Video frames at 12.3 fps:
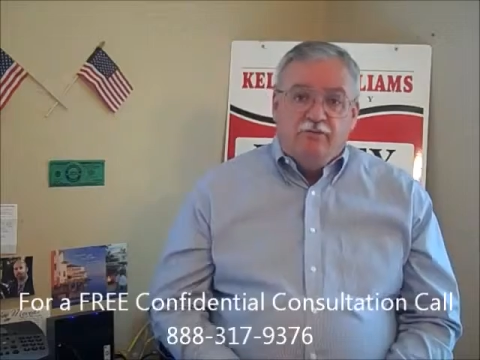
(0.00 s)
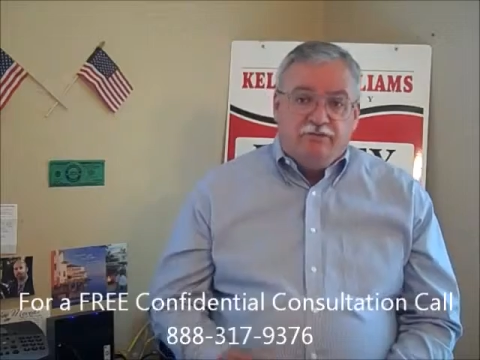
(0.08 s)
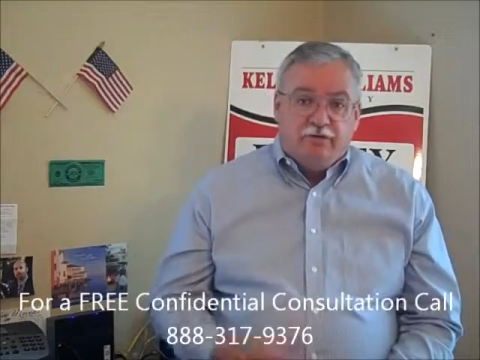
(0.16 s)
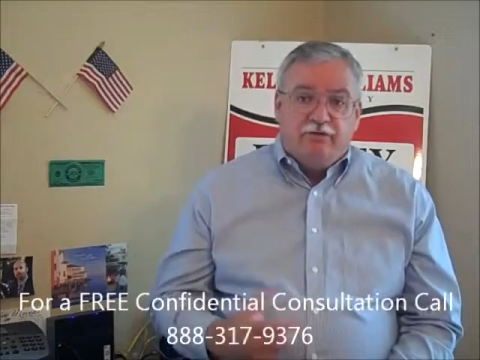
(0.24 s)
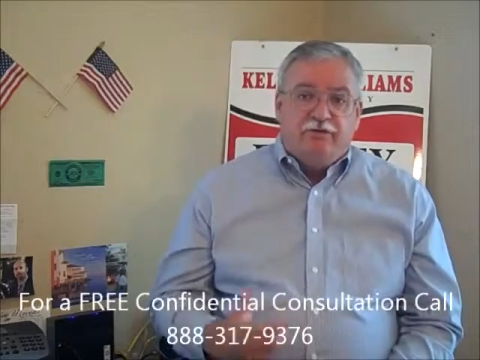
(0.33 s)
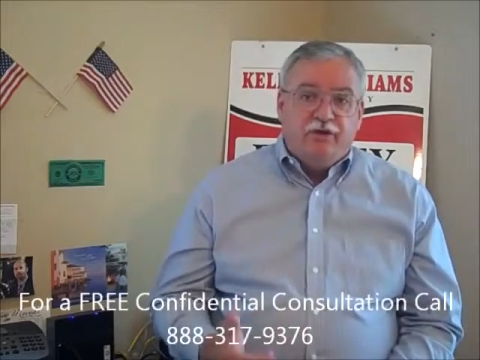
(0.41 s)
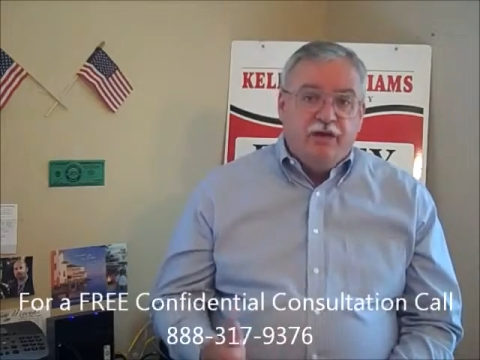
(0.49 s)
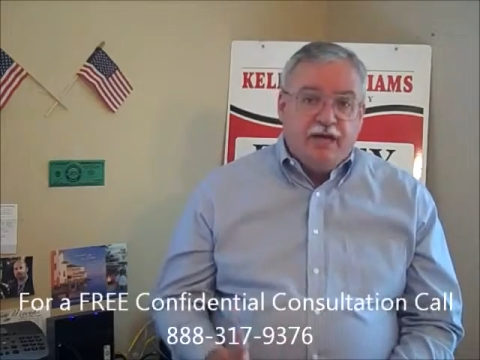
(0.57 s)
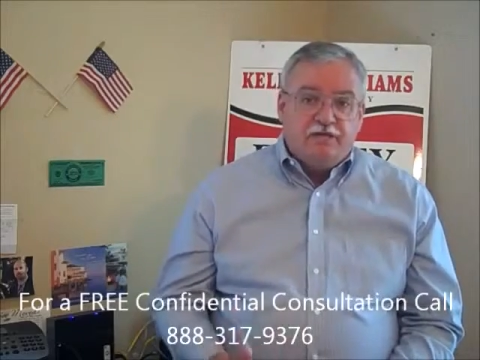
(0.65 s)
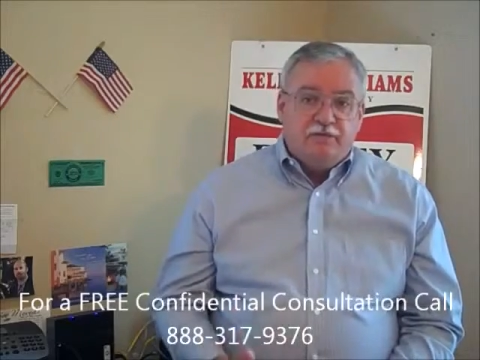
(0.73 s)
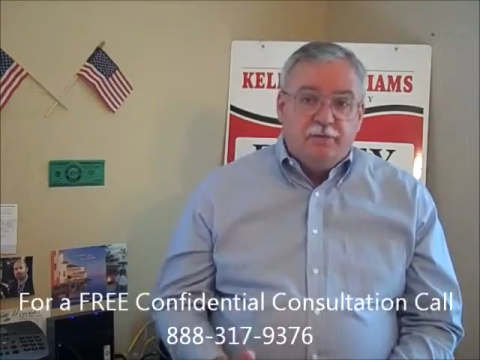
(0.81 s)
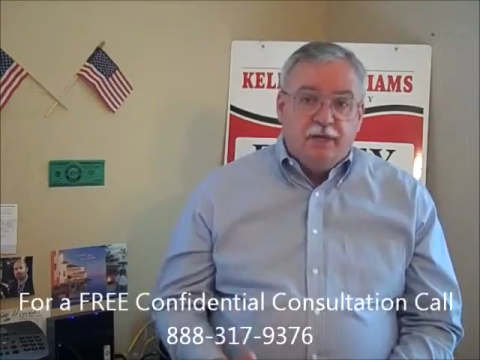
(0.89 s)
for a free
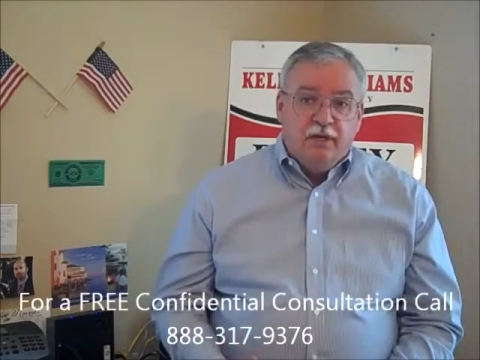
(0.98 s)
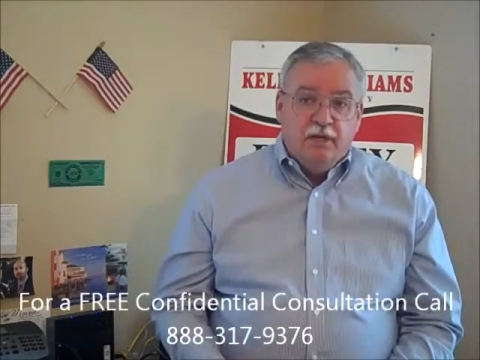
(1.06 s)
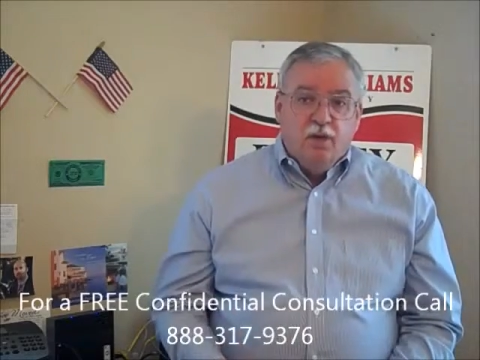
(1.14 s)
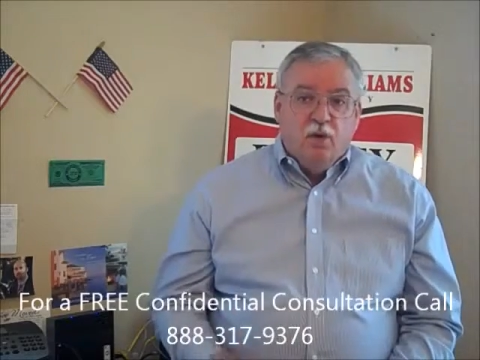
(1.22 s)
estimate,